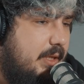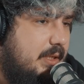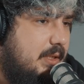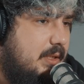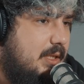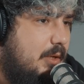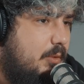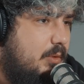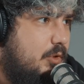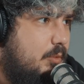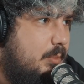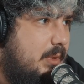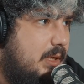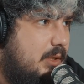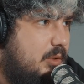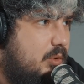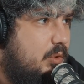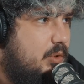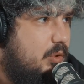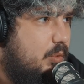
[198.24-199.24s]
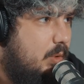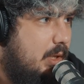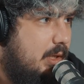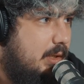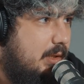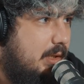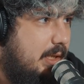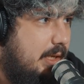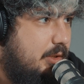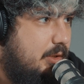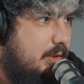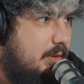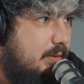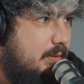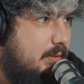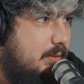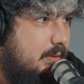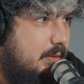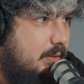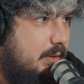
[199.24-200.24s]
This is going to be a 2-to-1 collection
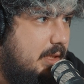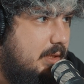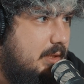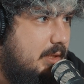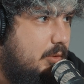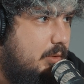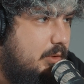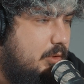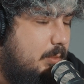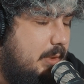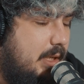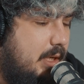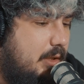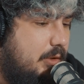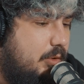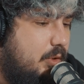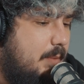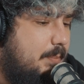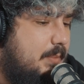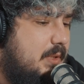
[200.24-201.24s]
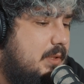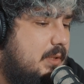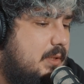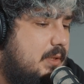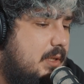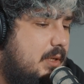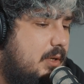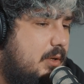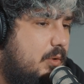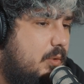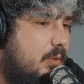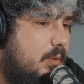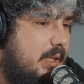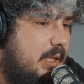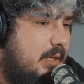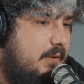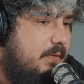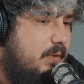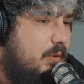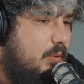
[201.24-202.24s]
that is going to be airdropped. So
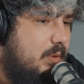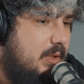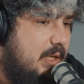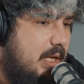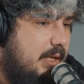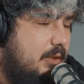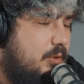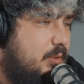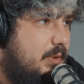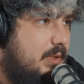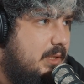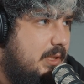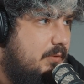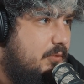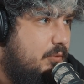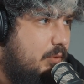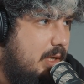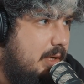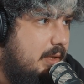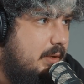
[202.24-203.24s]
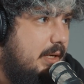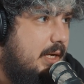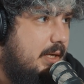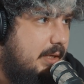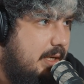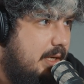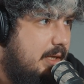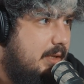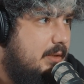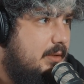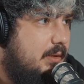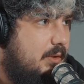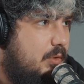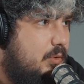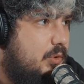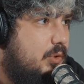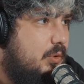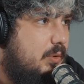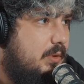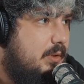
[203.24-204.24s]
if you would like to receive one, again,
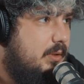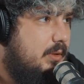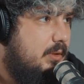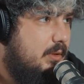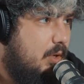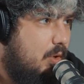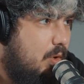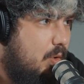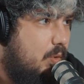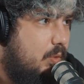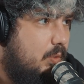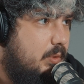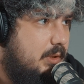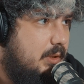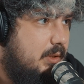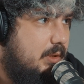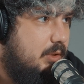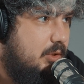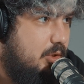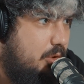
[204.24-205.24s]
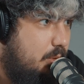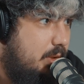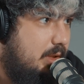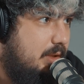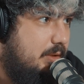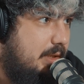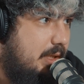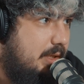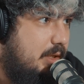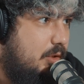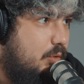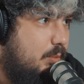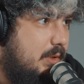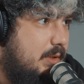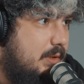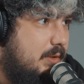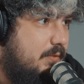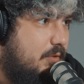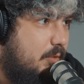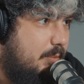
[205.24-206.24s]
you should hold two Internet
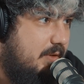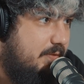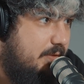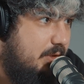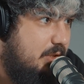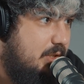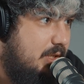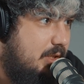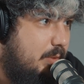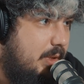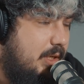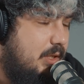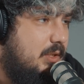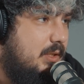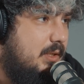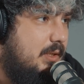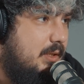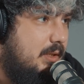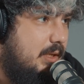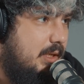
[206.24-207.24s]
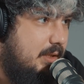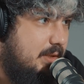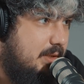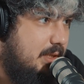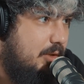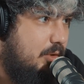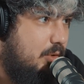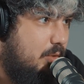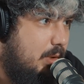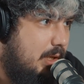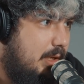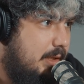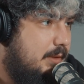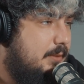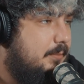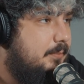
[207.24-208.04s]
Humans from the first generation inside your wallet.